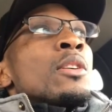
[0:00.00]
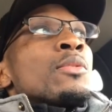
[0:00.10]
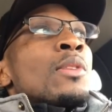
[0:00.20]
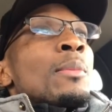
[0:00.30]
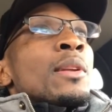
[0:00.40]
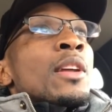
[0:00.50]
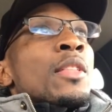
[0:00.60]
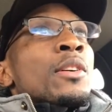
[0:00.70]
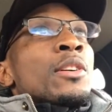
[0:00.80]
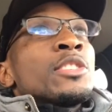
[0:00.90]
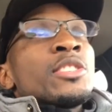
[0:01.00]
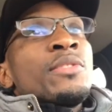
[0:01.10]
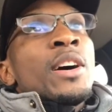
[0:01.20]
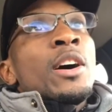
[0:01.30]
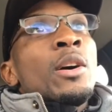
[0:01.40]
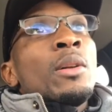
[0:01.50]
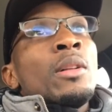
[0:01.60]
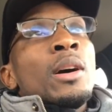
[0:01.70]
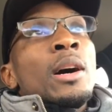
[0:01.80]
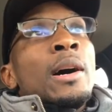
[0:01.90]
from another
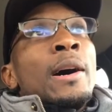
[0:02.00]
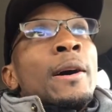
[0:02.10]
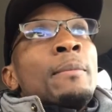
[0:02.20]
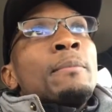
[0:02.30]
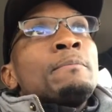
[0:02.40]
Chevelle